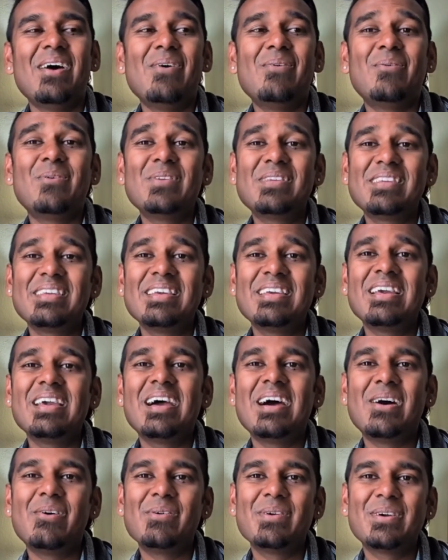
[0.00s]
we'll see
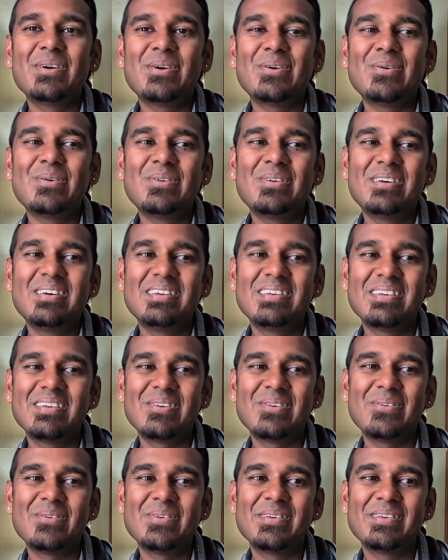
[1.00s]
how I go
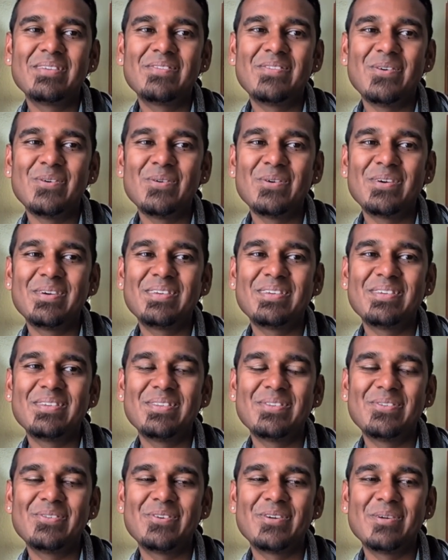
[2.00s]
going forward on
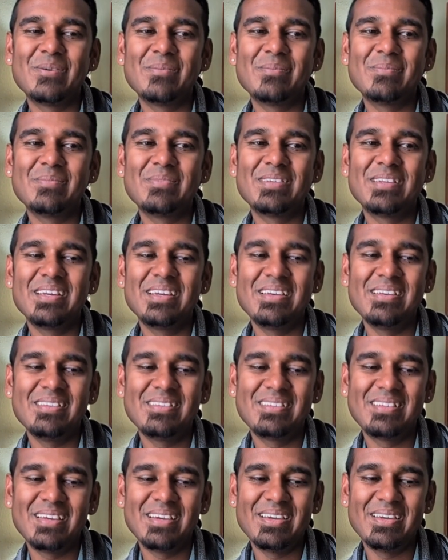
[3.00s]
the trip. Today
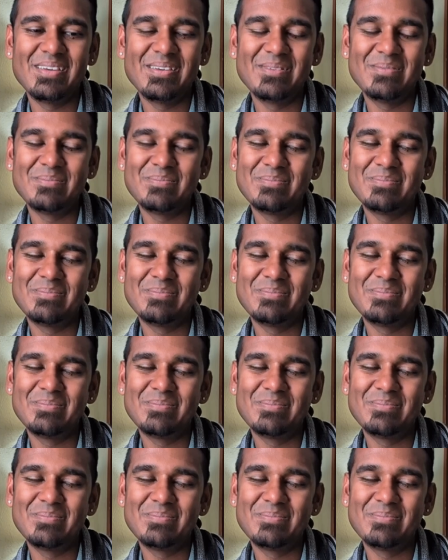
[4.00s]
is day